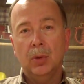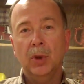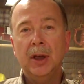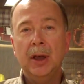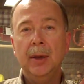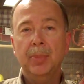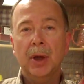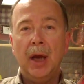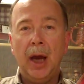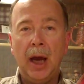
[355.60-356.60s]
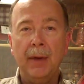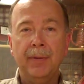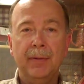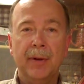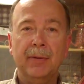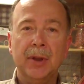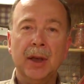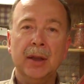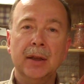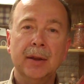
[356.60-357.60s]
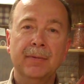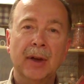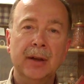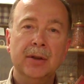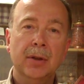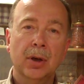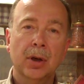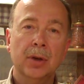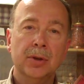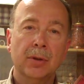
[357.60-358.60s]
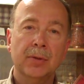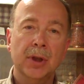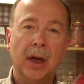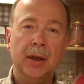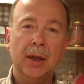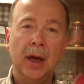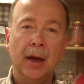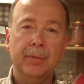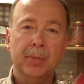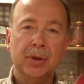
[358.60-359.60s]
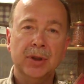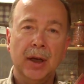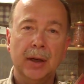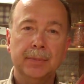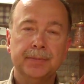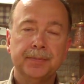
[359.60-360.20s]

we keep half of everything that the fund earns over 9.5%.